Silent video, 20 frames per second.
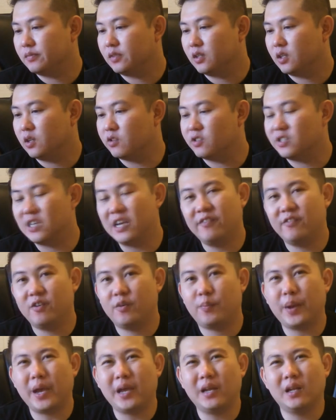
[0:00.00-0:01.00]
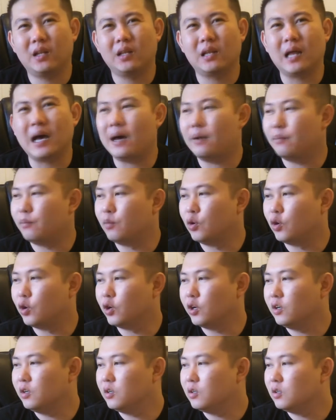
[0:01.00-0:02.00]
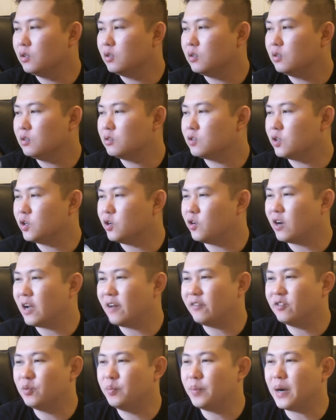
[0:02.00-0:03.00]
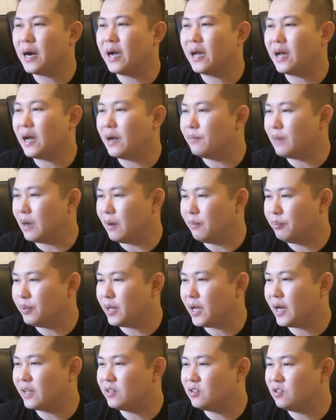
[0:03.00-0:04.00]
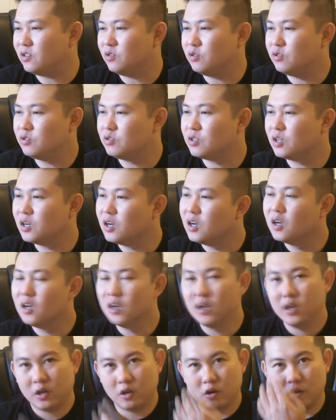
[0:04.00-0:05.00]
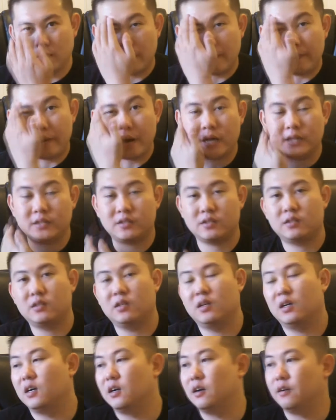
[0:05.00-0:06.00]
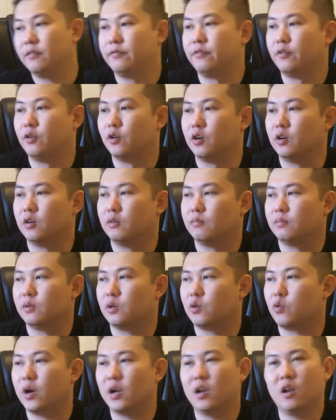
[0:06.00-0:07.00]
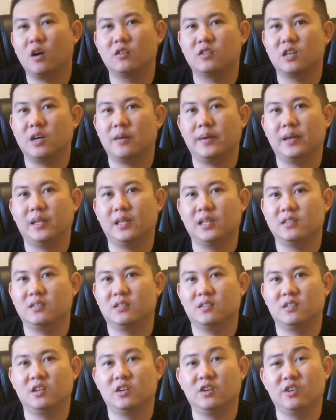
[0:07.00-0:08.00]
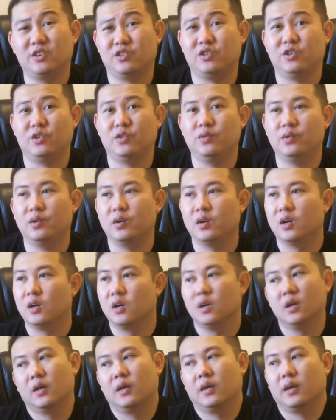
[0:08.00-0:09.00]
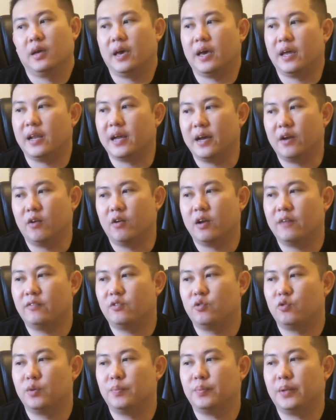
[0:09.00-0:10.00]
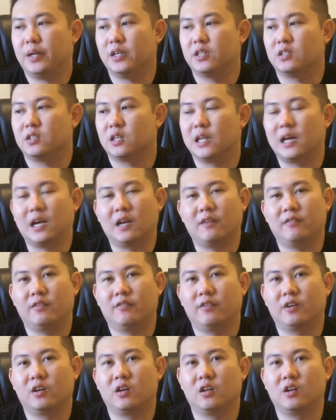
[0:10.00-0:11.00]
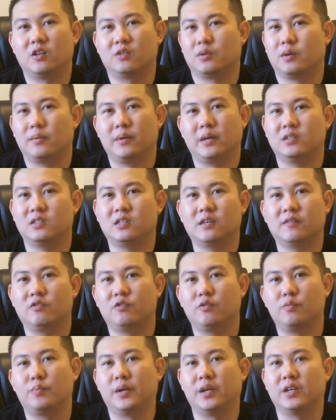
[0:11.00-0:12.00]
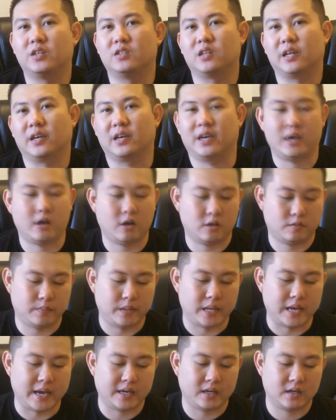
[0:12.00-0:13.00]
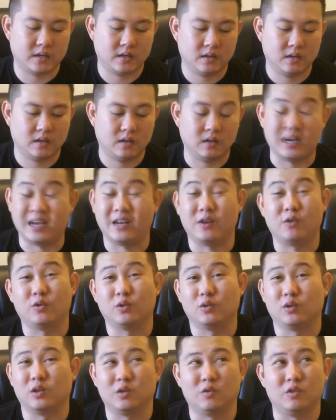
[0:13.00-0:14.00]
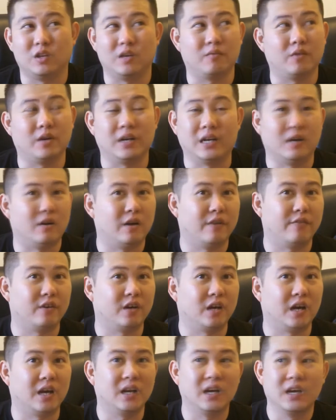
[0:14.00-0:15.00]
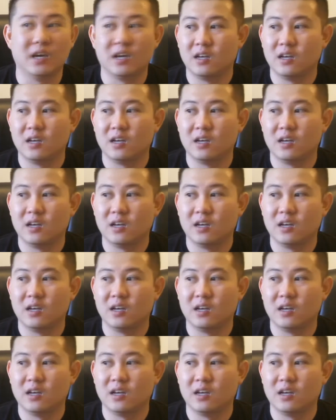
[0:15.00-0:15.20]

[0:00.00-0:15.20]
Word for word: You know, save your paint a lot more so you don't have to buy. I'm planning to use, you know, my pots for quite a long time, at least a year or two, and I don't have to replenish a lot of different colors. Probably I just have to replenish like Chaos Black I don't know the new name right now, I forgot.